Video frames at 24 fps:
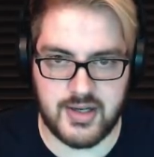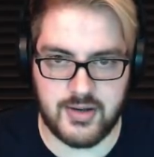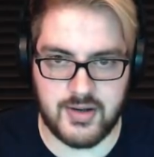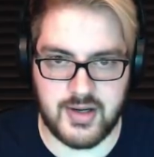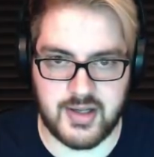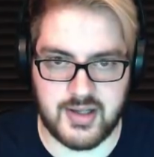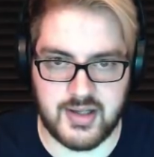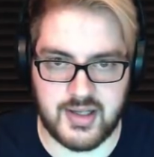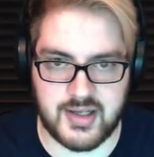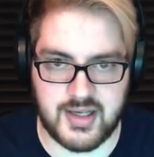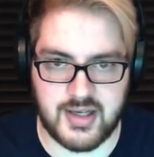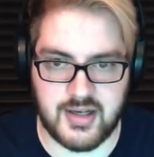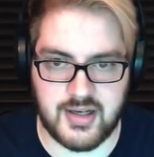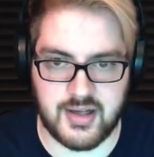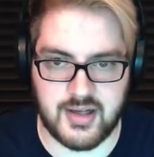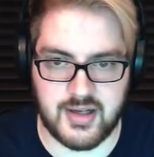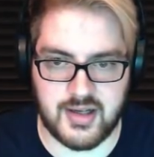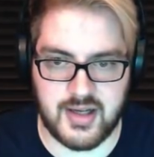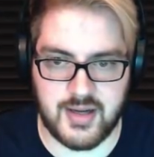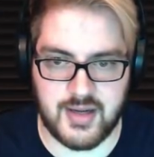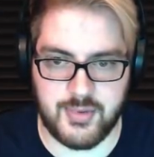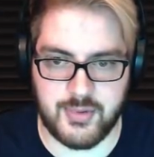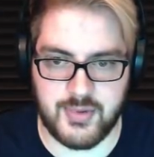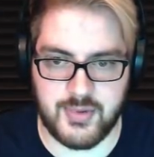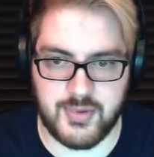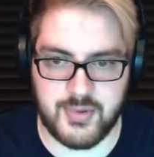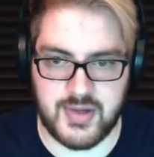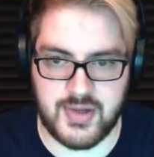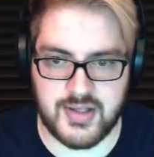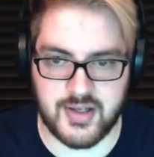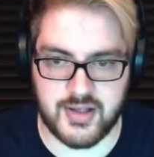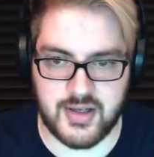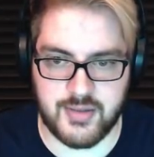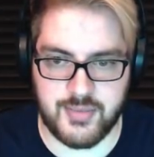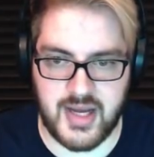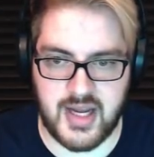on? Like in a couple weeks, I'll
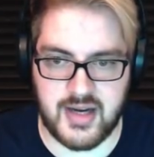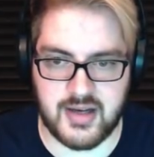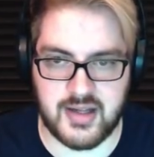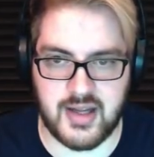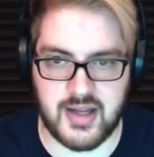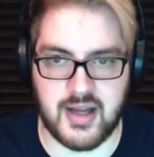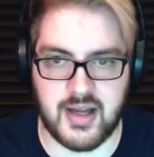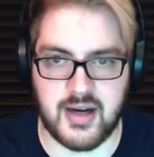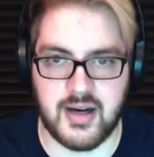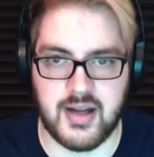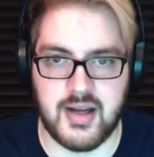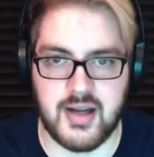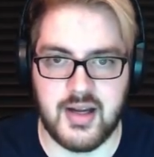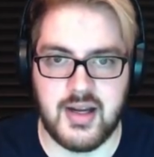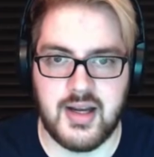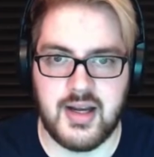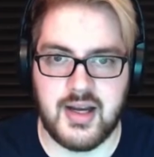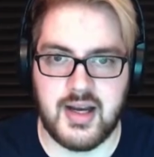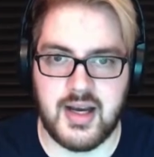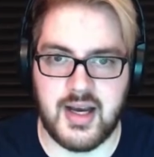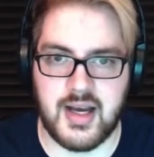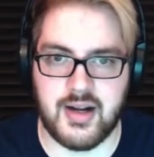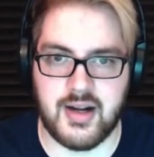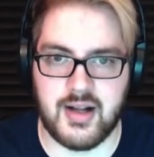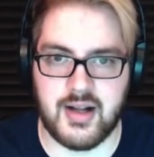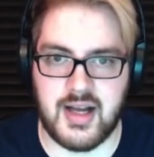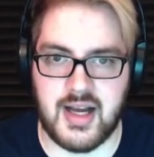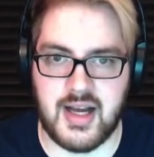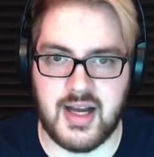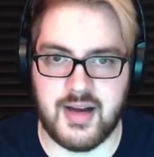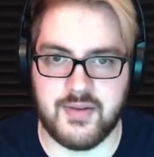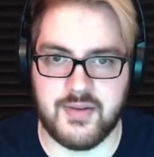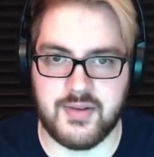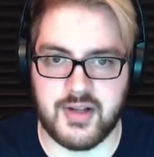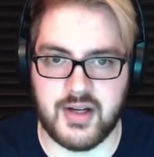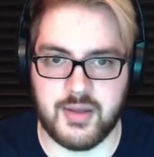get paid again, and I'll
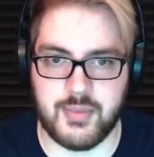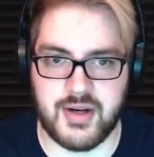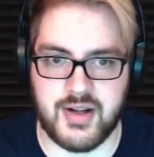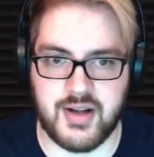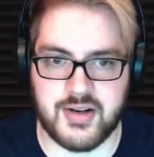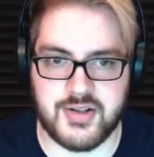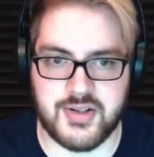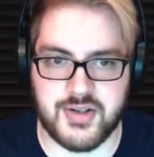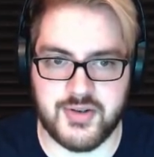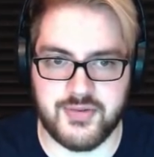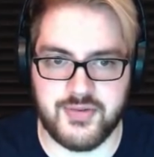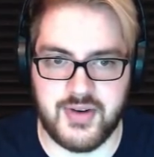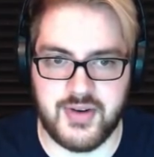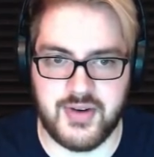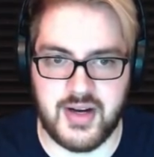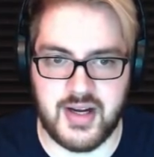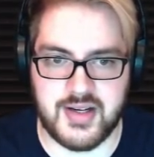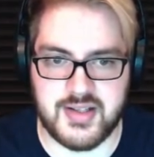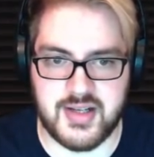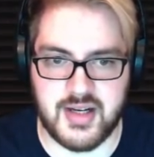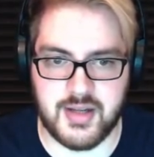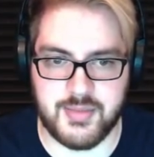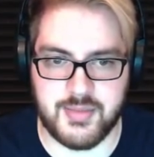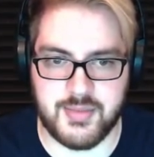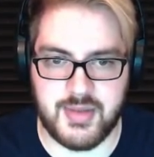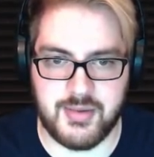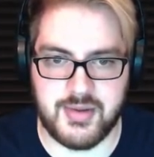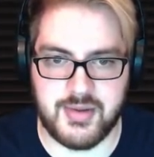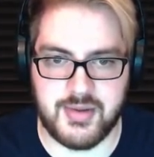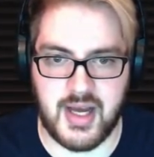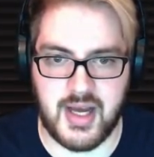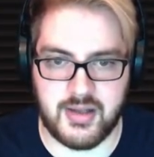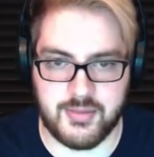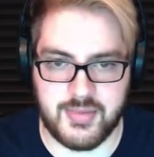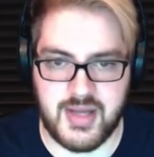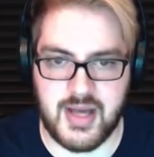have a little bit of extra funds, and I'll
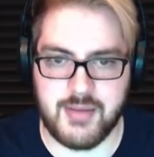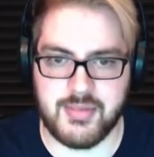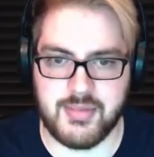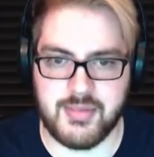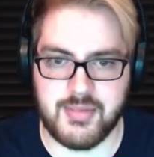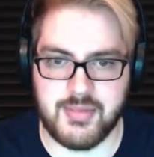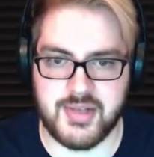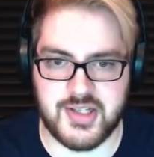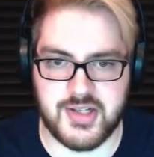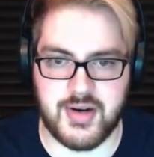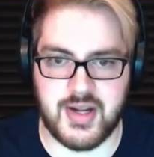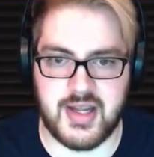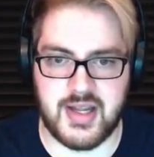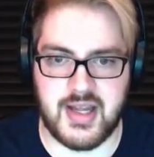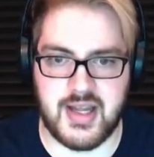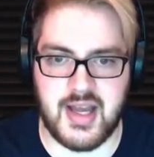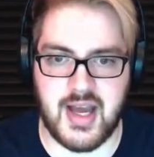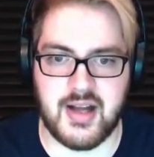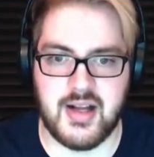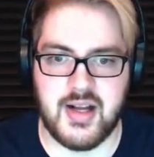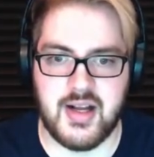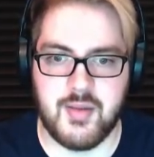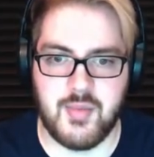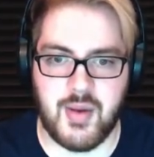be able to donate. Yeah.